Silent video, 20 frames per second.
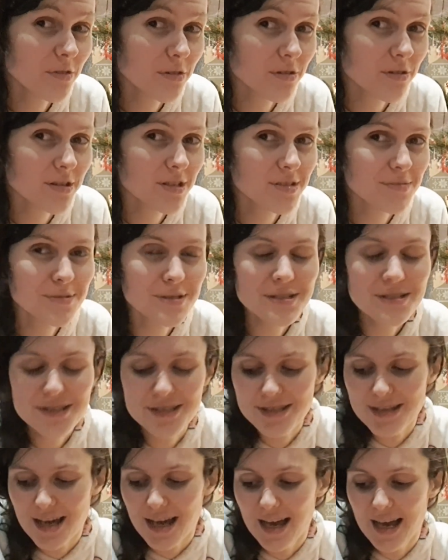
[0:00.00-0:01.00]
for
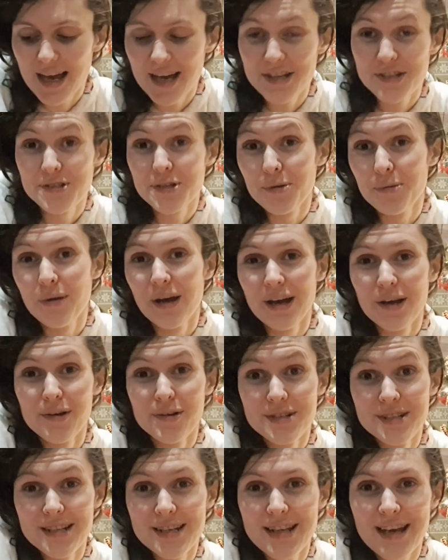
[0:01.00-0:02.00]
Christmas. So I
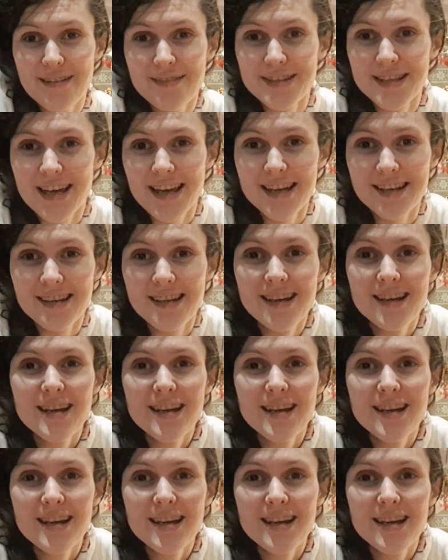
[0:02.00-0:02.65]
ordered it there and then.